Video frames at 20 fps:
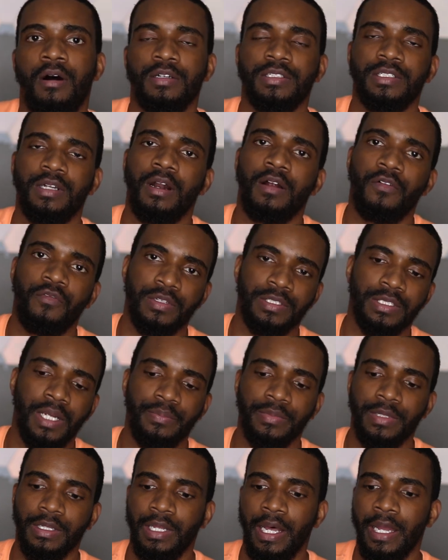I'll start off with
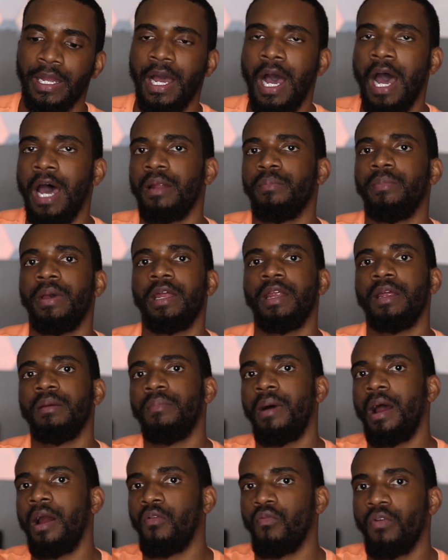something like
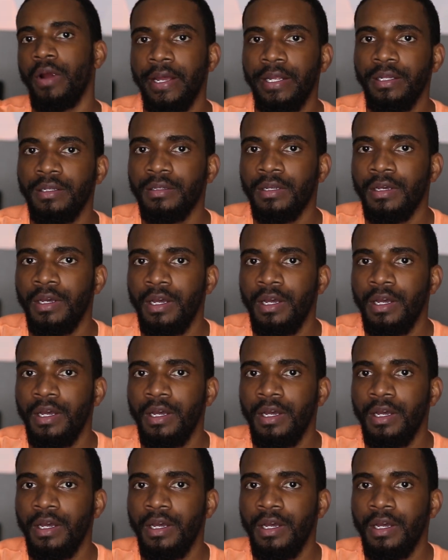automating my rent